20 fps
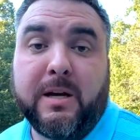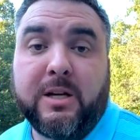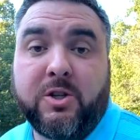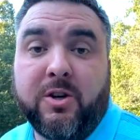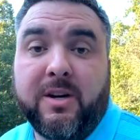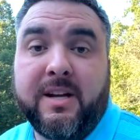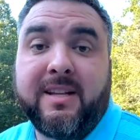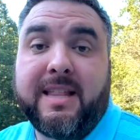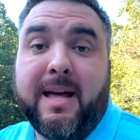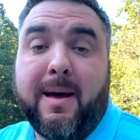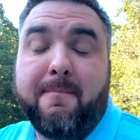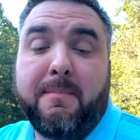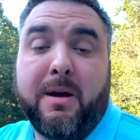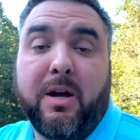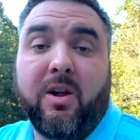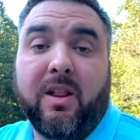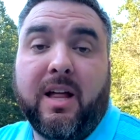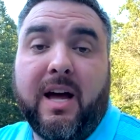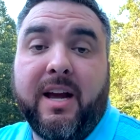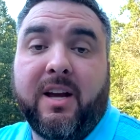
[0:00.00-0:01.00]
Make sure to hit that
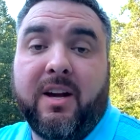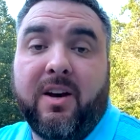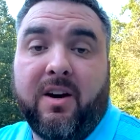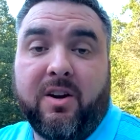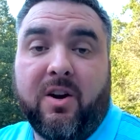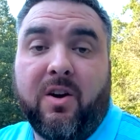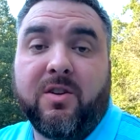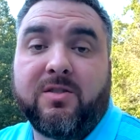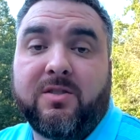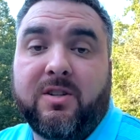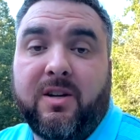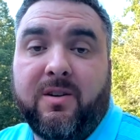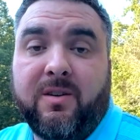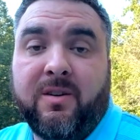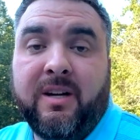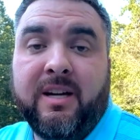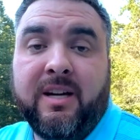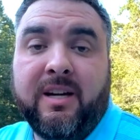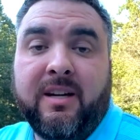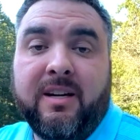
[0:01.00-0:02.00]
bell icon
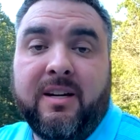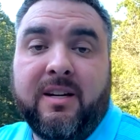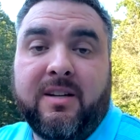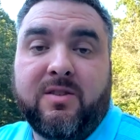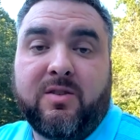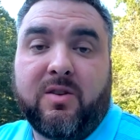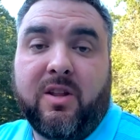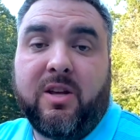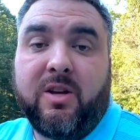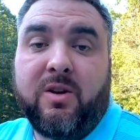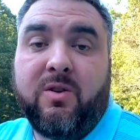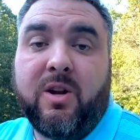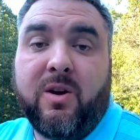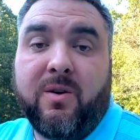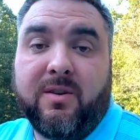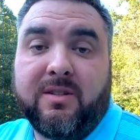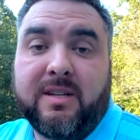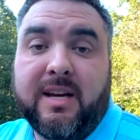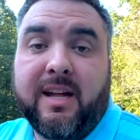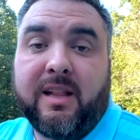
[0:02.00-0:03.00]
also so that you
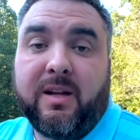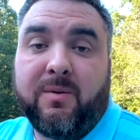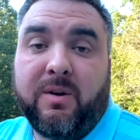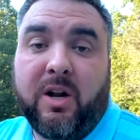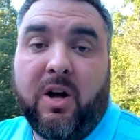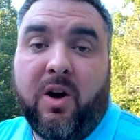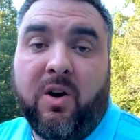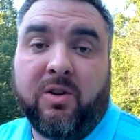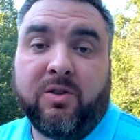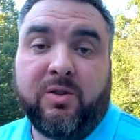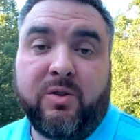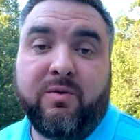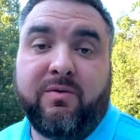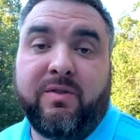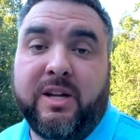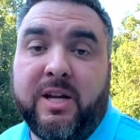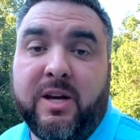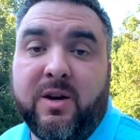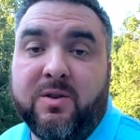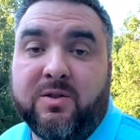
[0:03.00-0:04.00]
know exactly when all new
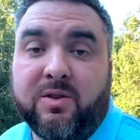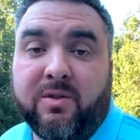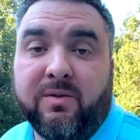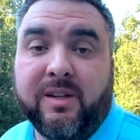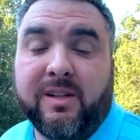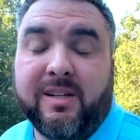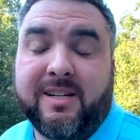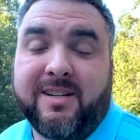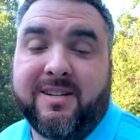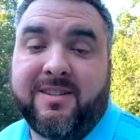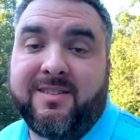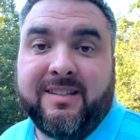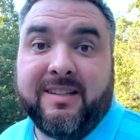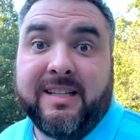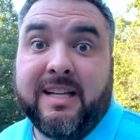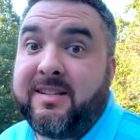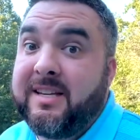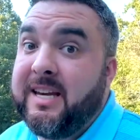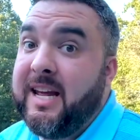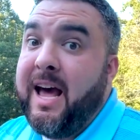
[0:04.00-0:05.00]
videos are released.
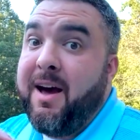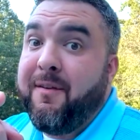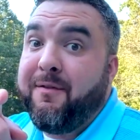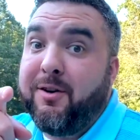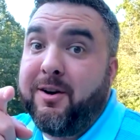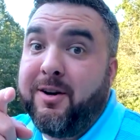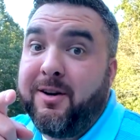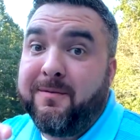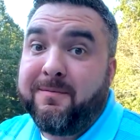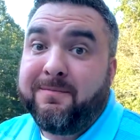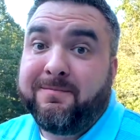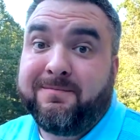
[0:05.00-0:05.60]
Let's get after it.